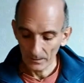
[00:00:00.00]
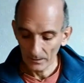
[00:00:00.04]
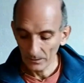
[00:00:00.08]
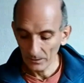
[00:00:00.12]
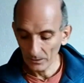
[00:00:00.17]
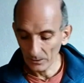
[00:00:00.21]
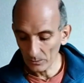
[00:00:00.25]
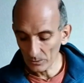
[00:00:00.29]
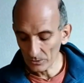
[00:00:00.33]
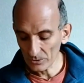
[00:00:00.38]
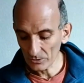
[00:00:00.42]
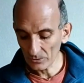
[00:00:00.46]

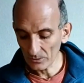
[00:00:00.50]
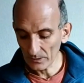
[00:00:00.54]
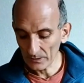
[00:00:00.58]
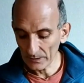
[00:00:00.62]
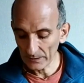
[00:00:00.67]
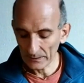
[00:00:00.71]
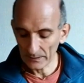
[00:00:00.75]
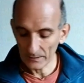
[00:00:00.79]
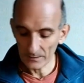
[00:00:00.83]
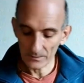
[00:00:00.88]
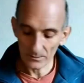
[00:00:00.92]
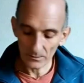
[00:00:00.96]
Usually
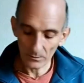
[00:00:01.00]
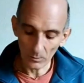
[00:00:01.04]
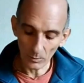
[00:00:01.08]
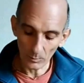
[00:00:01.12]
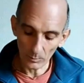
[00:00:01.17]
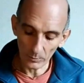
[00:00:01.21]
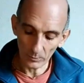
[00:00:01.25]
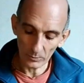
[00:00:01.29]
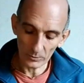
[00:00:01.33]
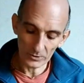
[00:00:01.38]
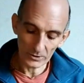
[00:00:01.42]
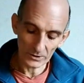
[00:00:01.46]
kids or
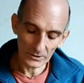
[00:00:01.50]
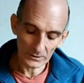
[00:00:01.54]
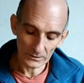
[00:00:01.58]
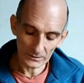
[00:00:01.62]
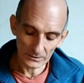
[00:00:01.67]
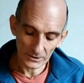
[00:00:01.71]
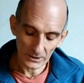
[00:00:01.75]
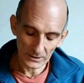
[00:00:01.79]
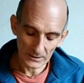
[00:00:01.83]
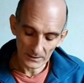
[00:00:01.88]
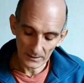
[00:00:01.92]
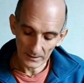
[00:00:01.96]
put it
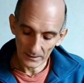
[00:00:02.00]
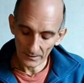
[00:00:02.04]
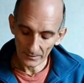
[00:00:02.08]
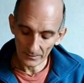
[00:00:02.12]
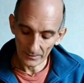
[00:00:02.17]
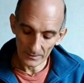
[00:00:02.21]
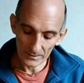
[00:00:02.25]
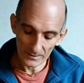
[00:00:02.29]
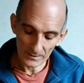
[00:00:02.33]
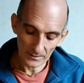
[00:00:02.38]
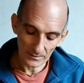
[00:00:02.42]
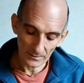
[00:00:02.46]
just like
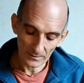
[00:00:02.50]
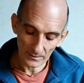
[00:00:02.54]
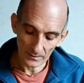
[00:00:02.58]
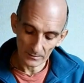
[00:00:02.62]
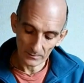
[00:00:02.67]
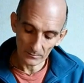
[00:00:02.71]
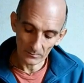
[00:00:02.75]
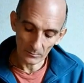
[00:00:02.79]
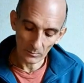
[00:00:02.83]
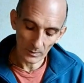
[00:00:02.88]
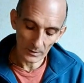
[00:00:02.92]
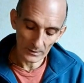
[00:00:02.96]
this and
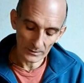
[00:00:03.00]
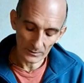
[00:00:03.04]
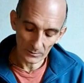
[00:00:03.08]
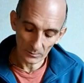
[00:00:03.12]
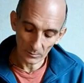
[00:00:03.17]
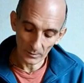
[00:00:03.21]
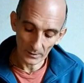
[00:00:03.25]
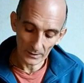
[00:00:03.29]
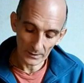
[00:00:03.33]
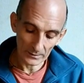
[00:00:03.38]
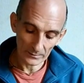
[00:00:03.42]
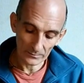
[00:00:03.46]
then wonder
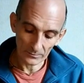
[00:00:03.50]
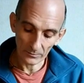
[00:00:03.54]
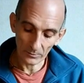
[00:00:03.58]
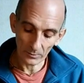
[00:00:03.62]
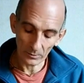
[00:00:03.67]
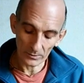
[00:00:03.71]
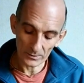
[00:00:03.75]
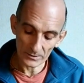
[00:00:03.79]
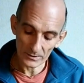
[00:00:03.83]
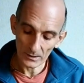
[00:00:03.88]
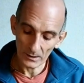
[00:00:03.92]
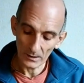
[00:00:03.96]
why it
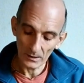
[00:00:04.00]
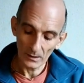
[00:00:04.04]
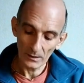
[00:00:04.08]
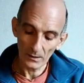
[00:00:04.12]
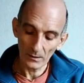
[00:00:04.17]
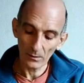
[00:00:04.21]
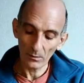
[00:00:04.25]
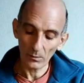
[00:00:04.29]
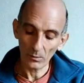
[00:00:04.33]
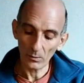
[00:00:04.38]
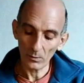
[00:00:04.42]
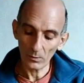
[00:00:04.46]
falls,
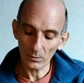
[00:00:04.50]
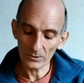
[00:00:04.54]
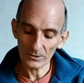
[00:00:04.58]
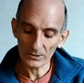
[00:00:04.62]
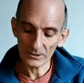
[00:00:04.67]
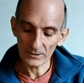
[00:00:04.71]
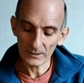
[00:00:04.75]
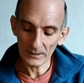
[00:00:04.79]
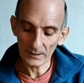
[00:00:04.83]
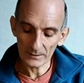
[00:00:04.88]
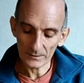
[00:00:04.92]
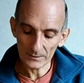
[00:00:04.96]
or
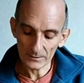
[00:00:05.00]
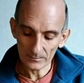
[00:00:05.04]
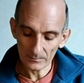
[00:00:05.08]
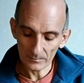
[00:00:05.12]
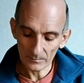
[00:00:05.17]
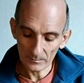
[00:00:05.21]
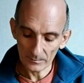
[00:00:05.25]
start